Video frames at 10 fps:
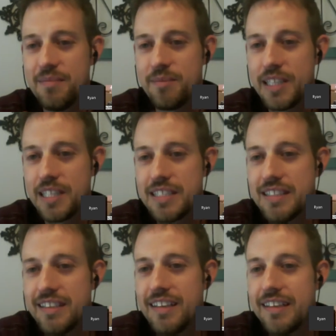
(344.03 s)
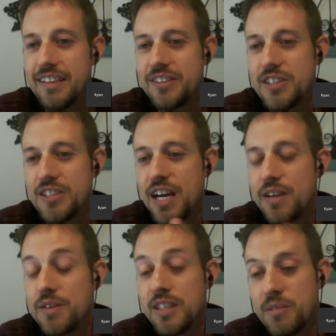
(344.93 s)
because it turns out he
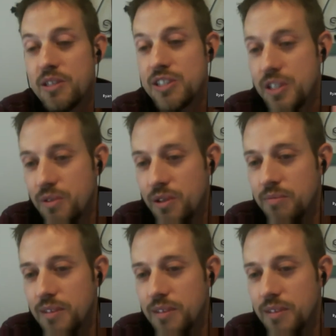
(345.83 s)
was in the emergency room.